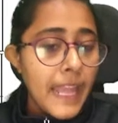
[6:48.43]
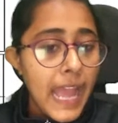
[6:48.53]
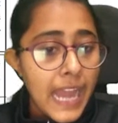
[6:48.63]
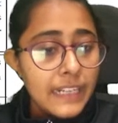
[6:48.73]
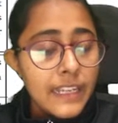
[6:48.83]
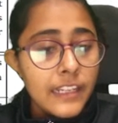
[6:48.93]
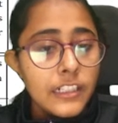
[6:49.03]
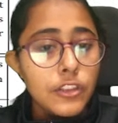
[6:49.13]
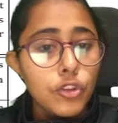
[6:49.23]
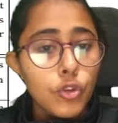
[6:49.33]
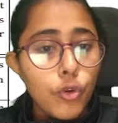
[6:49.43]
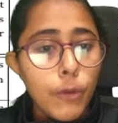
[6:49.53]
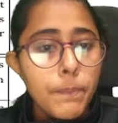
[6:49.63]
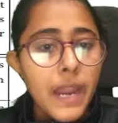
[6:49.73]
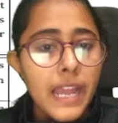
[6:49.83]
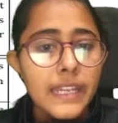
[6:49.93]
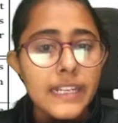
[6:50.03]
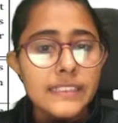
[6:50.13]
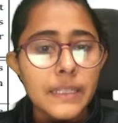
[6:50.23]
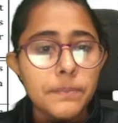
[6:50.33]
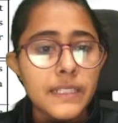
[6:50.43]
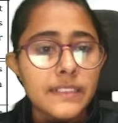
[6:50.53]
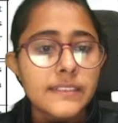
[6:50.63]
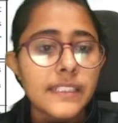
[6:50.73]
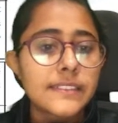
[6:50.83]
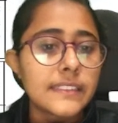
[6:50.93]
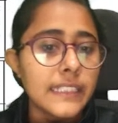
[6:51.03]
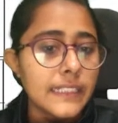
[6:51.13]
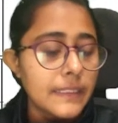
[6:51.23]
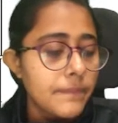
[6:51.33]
and here no prior acceptance is needed.